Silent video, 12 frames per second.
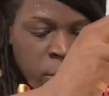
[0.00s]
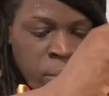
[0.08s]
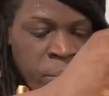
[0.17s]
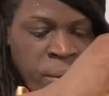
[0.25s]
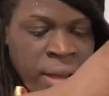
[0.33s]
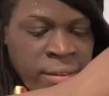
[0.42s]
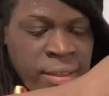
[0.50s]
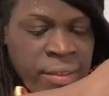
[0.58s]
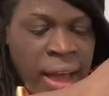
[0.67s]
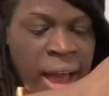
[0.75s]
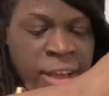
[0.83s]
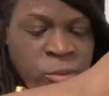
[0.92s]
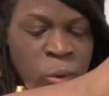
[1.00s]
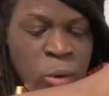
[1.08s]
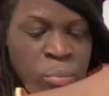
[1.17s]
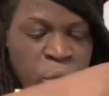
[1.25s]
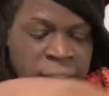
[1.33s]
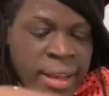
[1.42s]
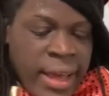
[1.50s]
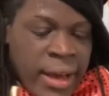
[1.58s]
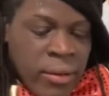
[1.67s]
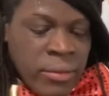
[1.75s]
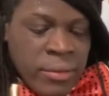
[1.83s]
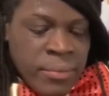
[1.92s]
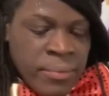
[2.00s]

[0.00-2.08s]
because then the ice won't break down.